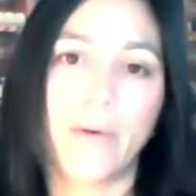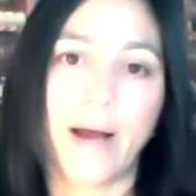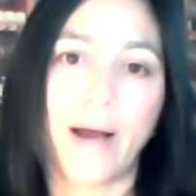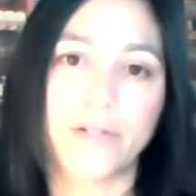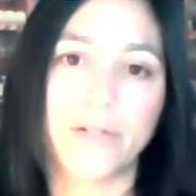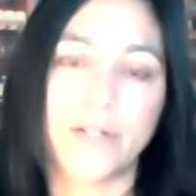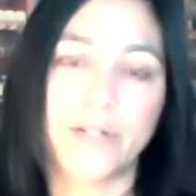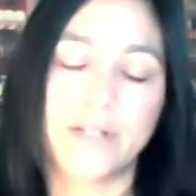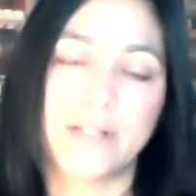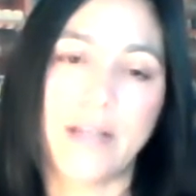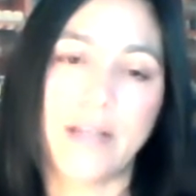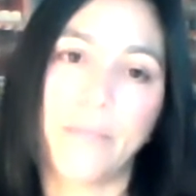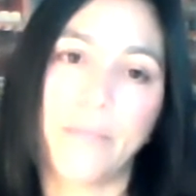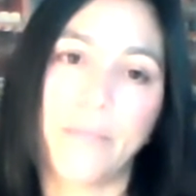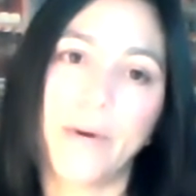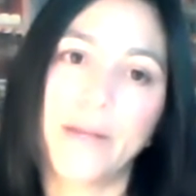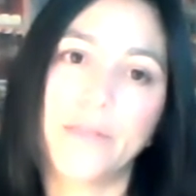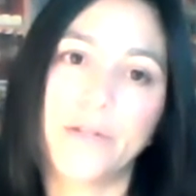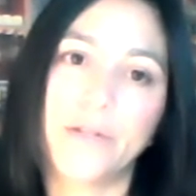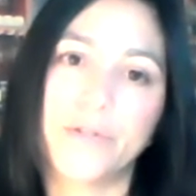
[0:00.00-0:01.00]
actually
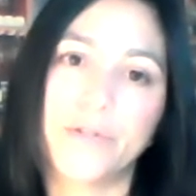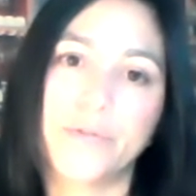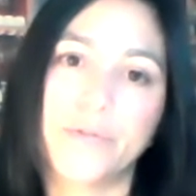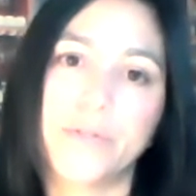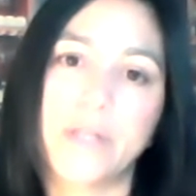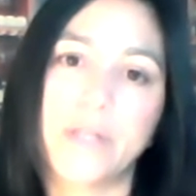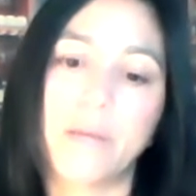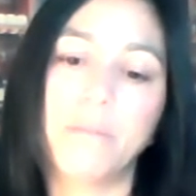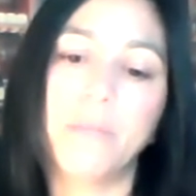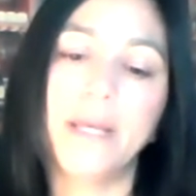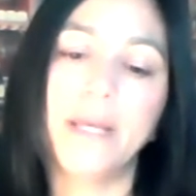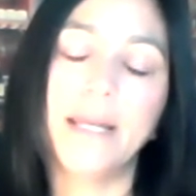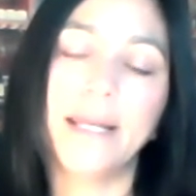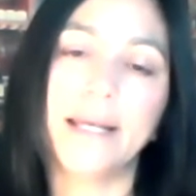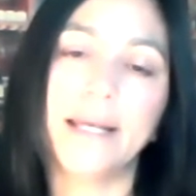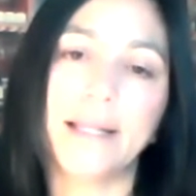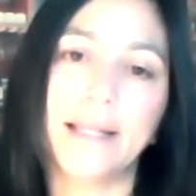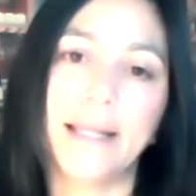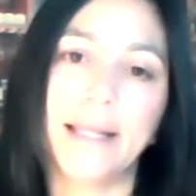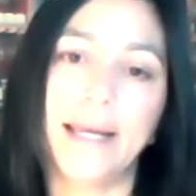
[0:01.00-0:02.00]
separate the juice
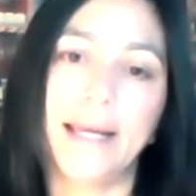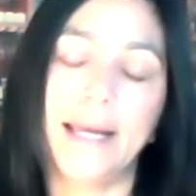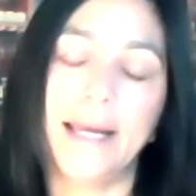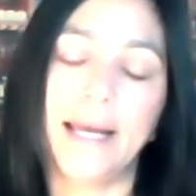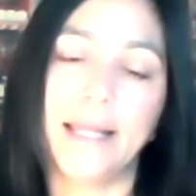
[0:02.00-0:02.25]
immediately